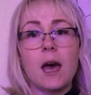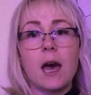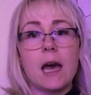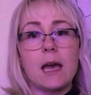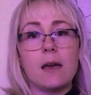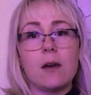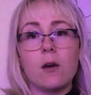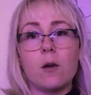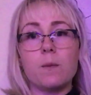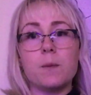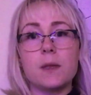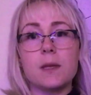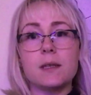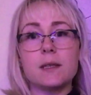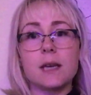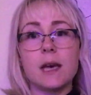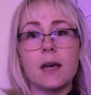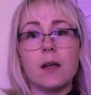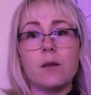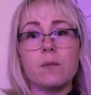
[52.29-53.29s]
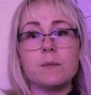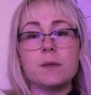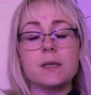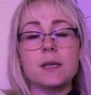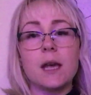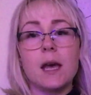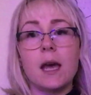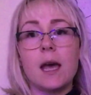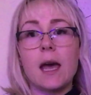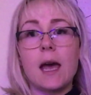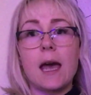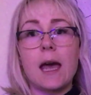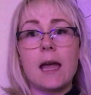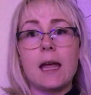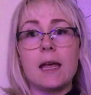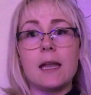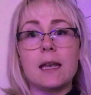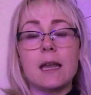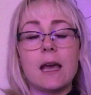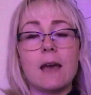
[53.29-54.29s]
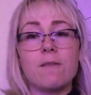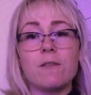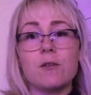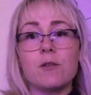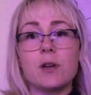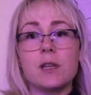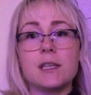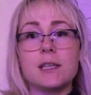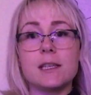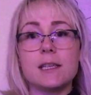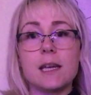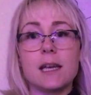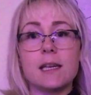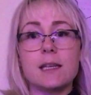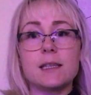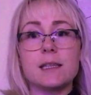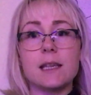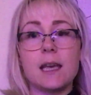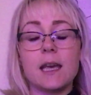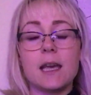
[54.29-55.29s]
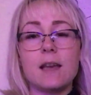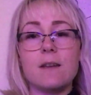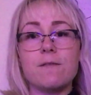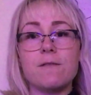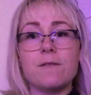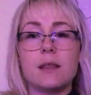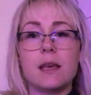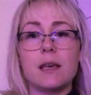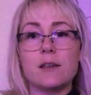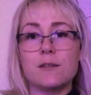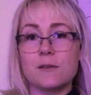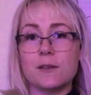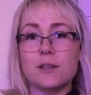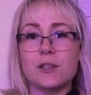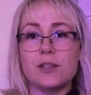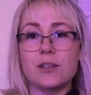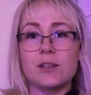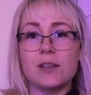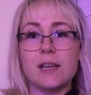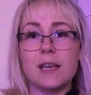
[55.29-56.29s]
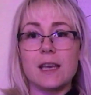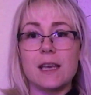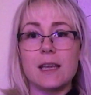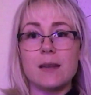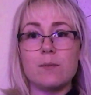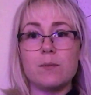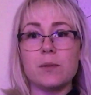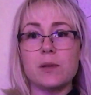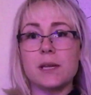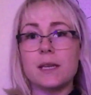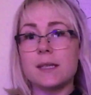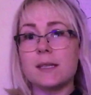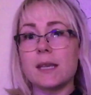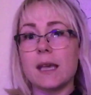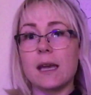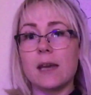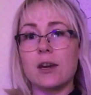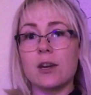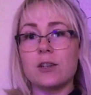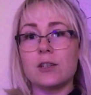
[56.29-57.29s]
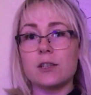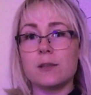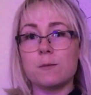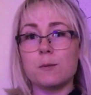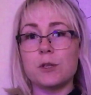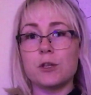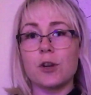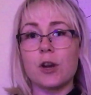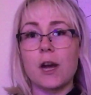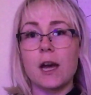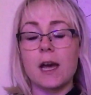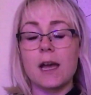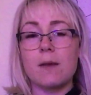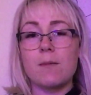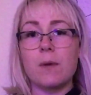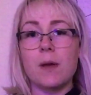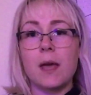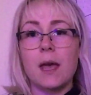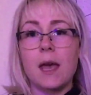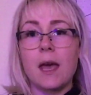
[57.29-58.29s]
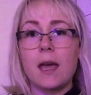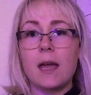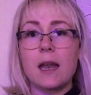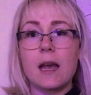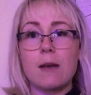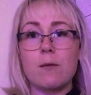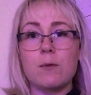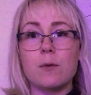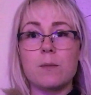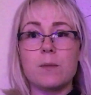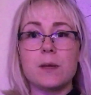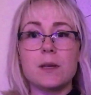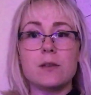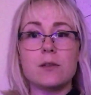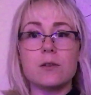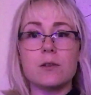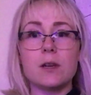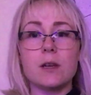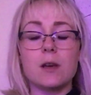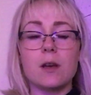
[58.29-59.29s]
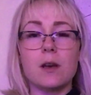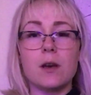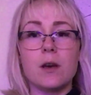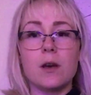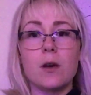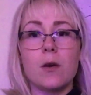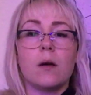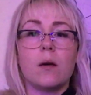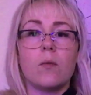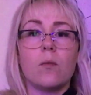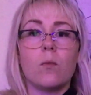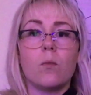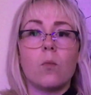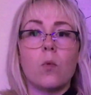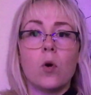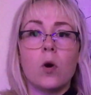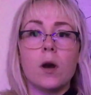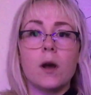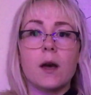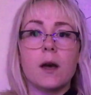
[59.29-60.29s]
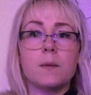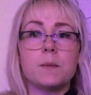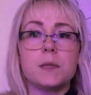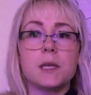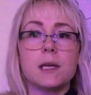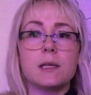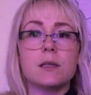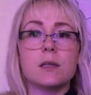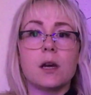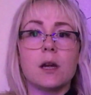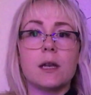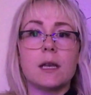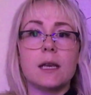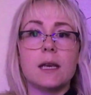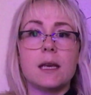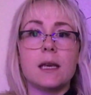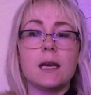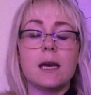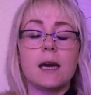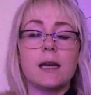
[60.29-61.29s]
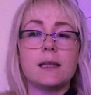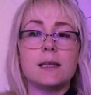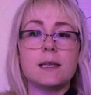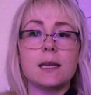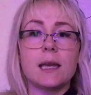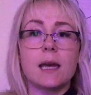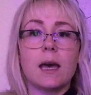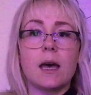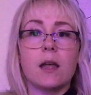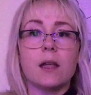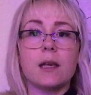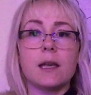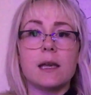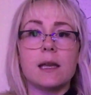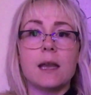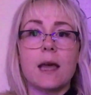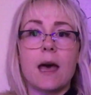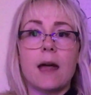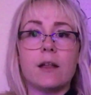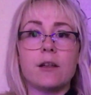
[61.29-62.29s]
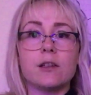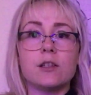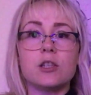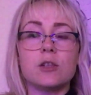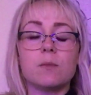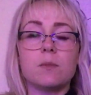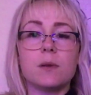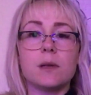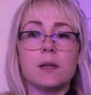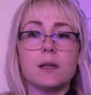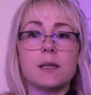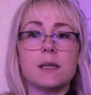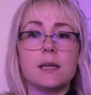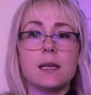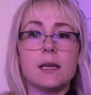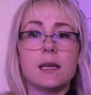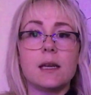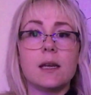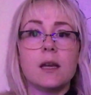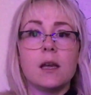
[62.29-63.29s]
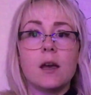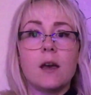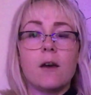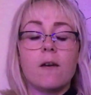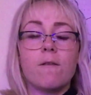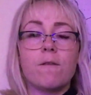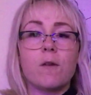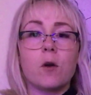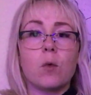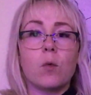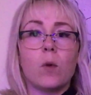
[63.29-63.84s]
I hope this helps and everyone stay safe. Thanks for tuning in. Please like or subscribe, and I will be doing more updates on EIDL ineligibility for